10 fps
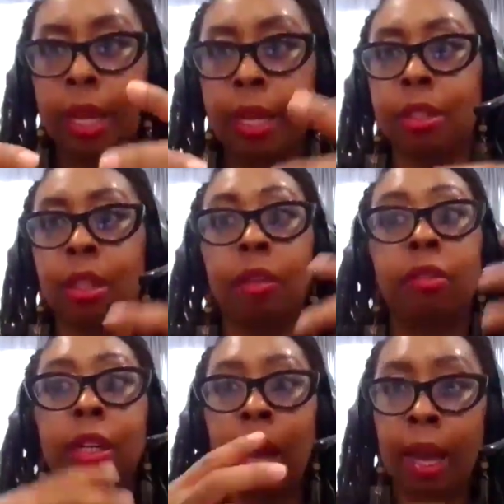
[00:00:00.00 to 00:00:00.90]
race of
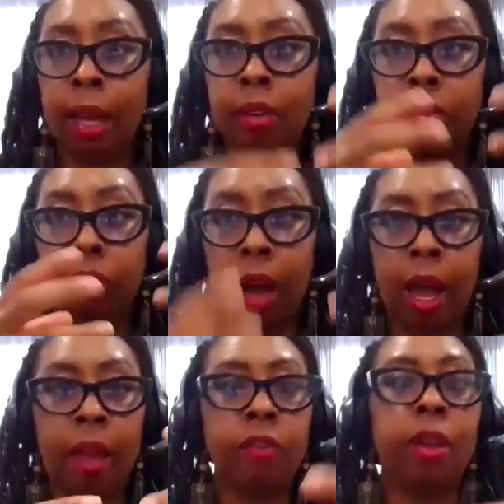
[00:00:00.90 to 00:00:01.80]
the 9 to
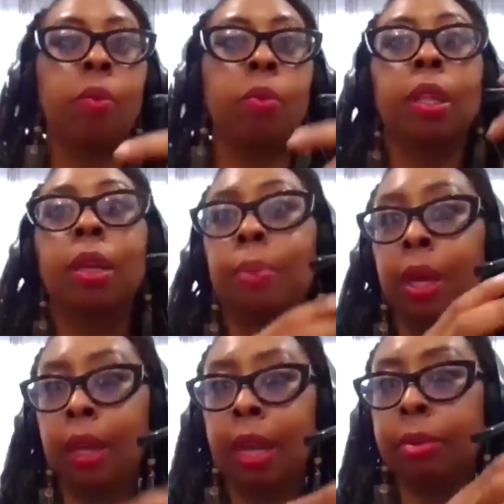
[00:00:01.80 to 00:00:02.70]
5, and really
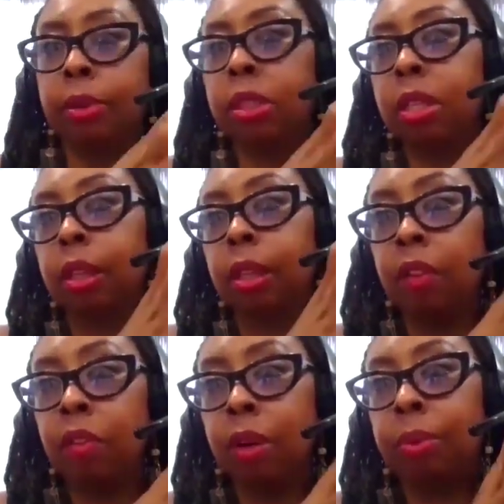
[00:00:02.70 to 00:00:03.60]
being able to
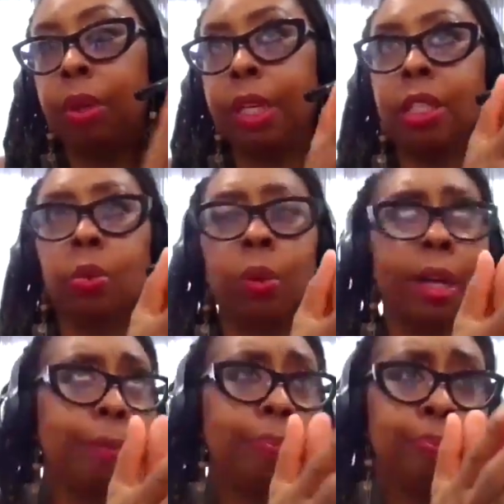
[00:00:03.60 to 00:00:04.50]
live in a place
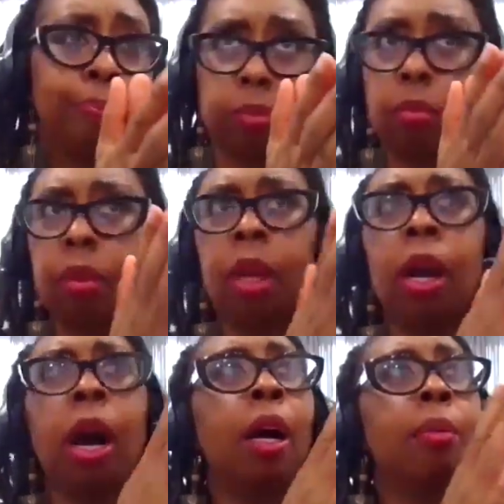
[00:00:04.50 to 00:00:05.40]
where
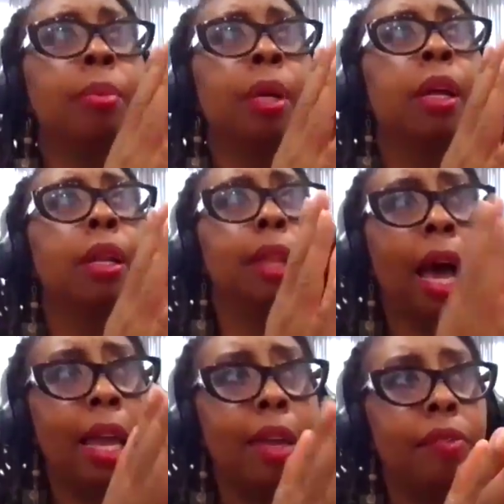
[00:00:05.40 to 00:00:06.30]

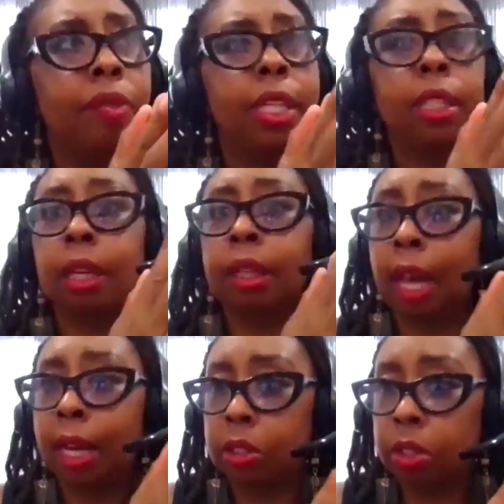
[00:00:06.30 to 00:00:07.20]
life is a
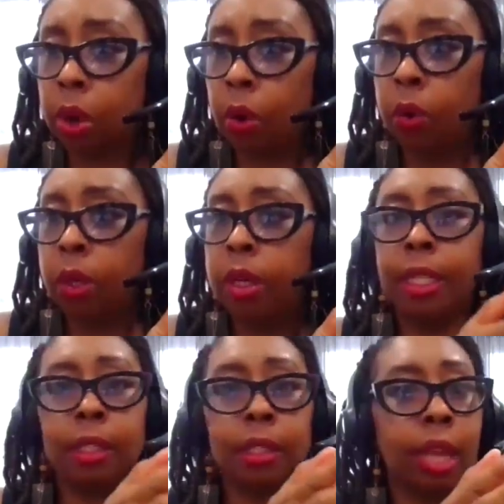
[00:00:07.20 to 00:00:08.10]
lot slower,
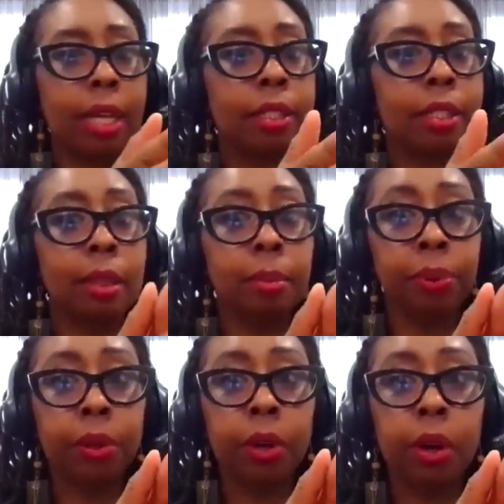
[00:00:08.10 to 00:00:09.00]
it's a lot
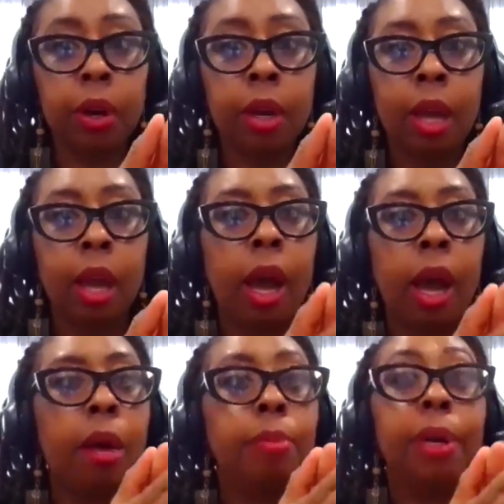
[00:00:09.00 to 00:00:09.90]
simpler,
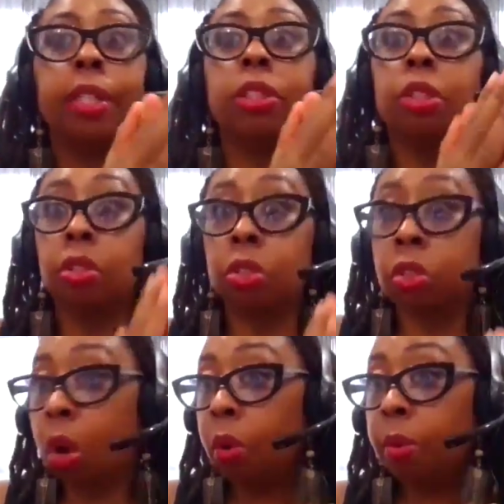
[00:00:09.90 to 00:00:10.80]
but it's just
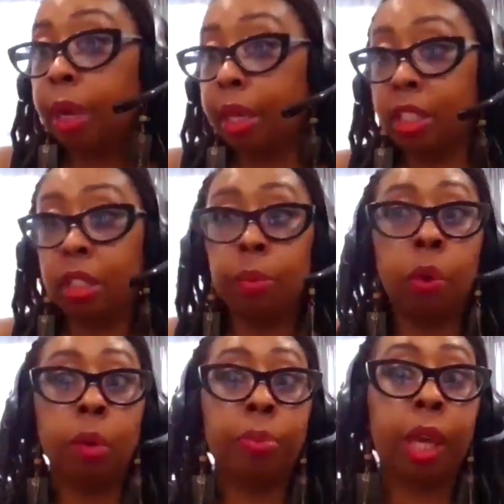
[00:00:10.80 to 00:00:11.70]
so much
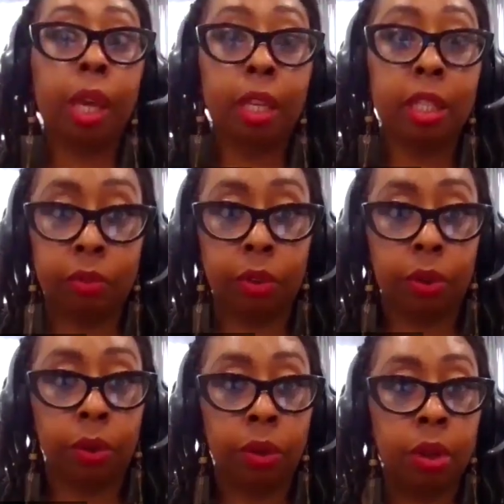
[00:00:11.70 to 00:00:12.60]
more
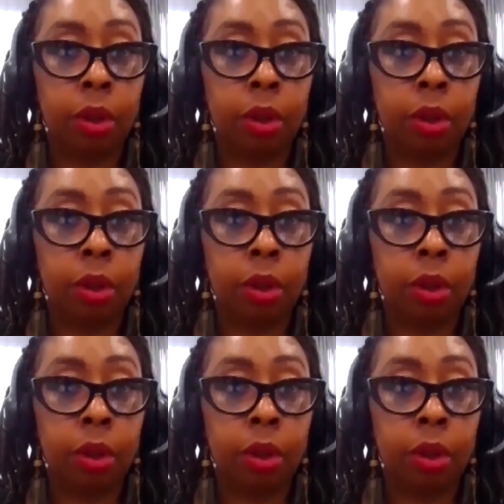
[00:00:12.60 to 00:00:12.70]
peaceful.